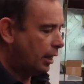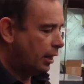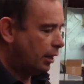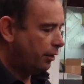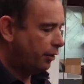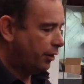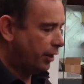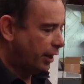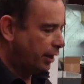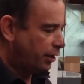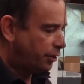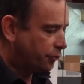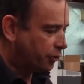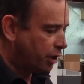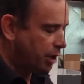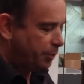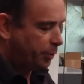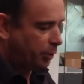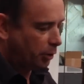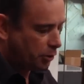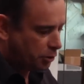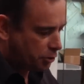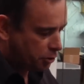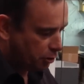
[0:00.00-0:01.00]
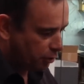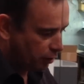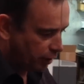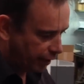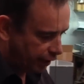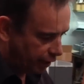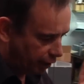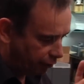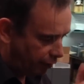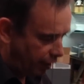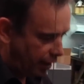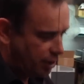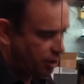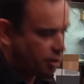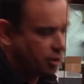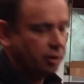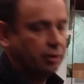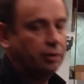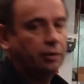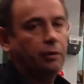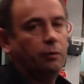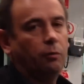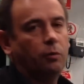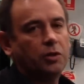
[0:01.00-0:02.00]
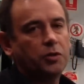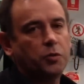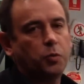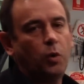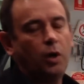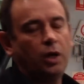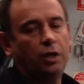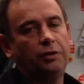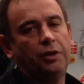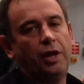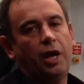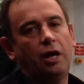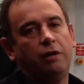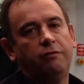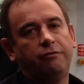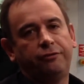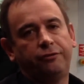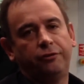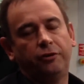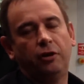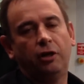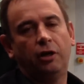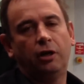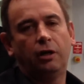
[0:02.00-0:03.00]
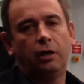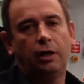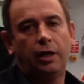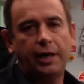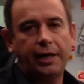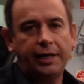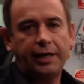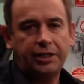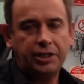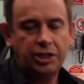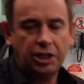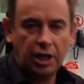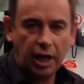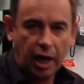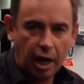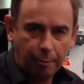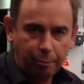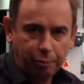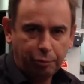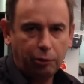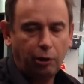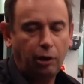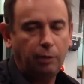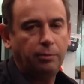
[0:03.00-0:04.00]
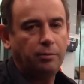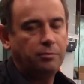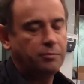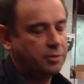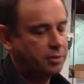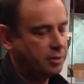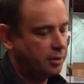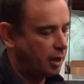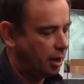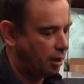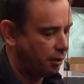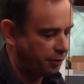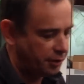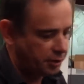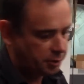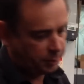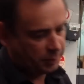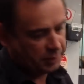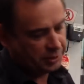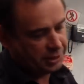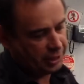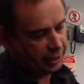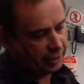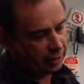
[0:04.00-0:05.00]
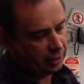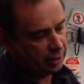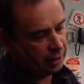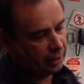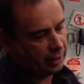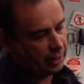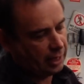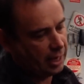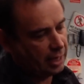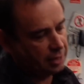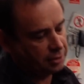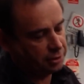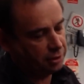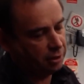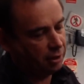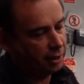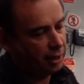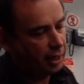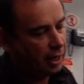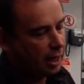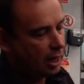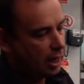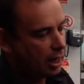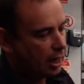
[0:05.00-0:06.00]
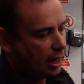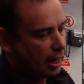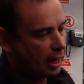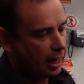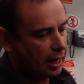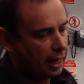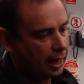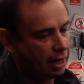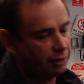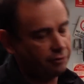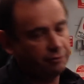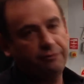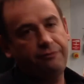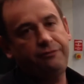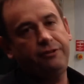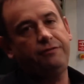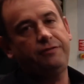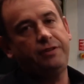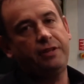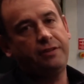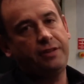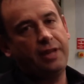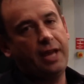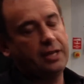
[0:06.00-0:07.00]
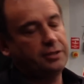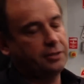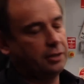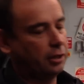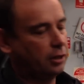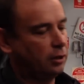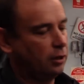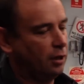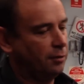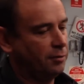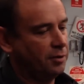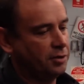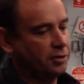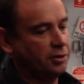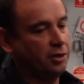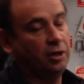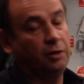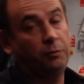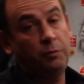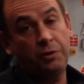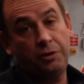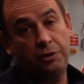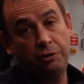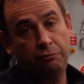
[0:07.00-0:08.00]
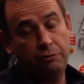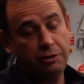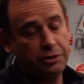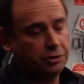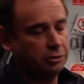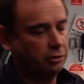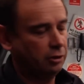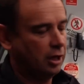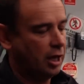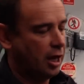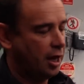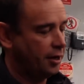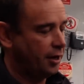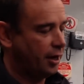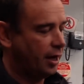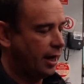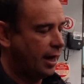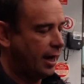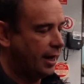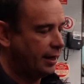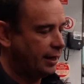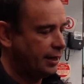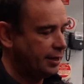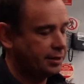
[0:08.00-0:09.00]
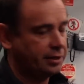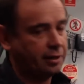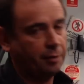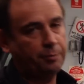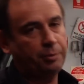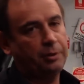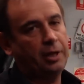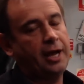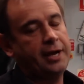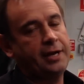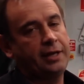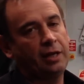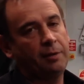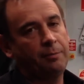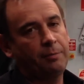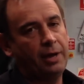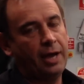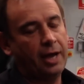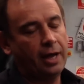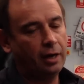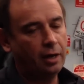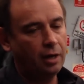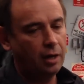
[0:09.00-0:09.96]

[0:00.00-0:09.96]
The 3.2 litre engine was well known for EGR problems, so this particular car's got 150,000 kilometres on it with the original owner, and he's complaining about